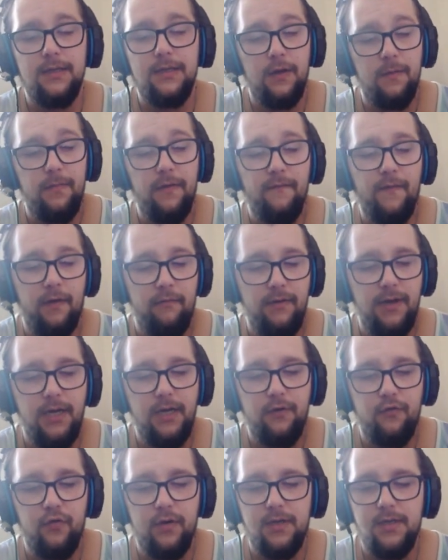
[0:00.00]
So it'd be very
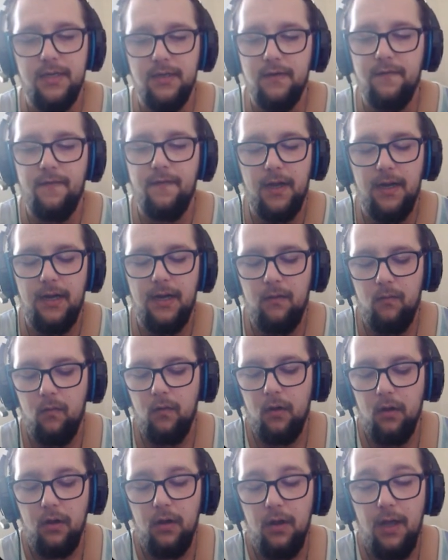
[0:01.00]
interesting to find out
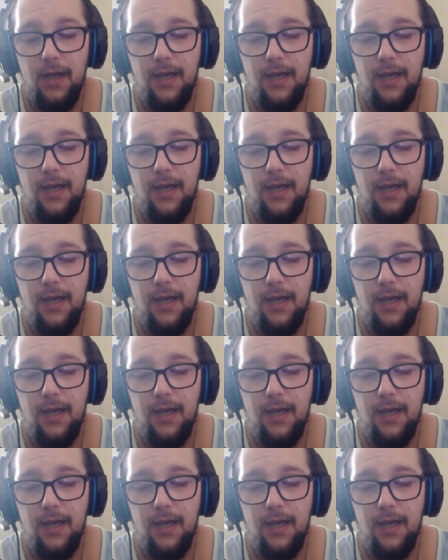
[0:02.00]
what